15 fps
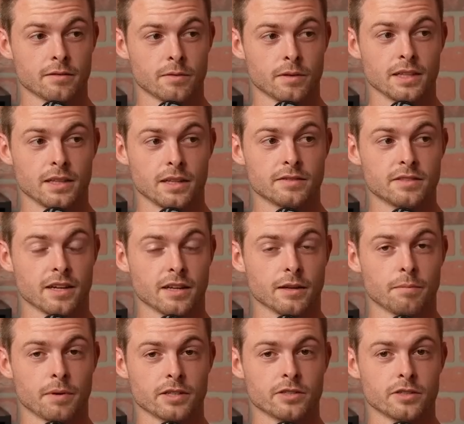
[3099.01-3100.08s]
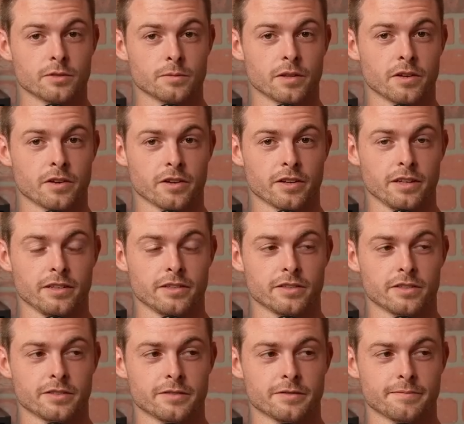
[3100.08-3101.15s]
Well, he loves taking pictures with Herky. So